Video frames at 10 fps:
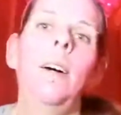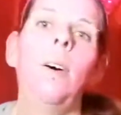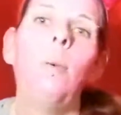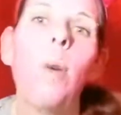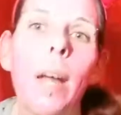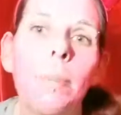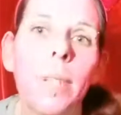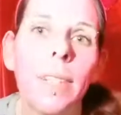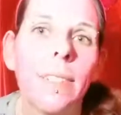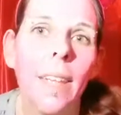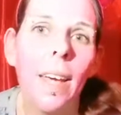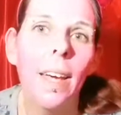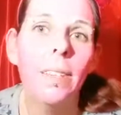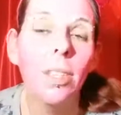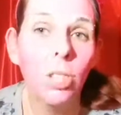what I'm going to
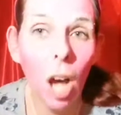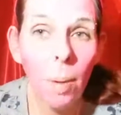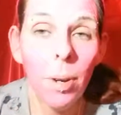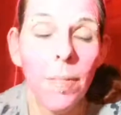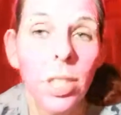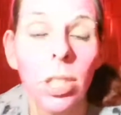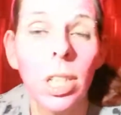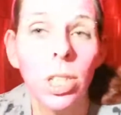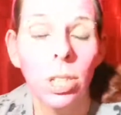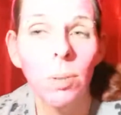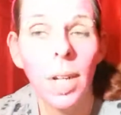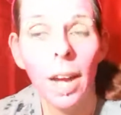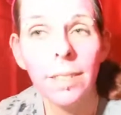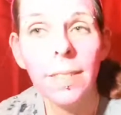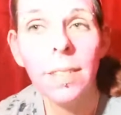say. The Saw movies are good too. And
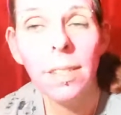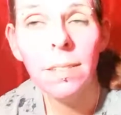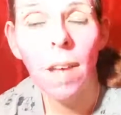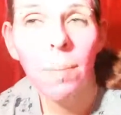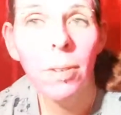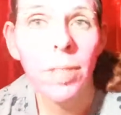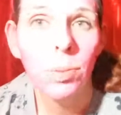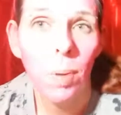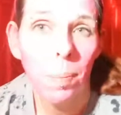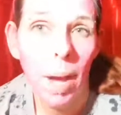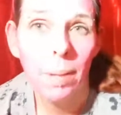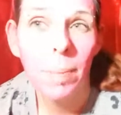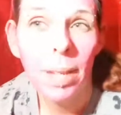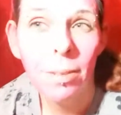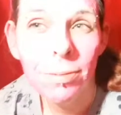honestly, the Saw movies remind me of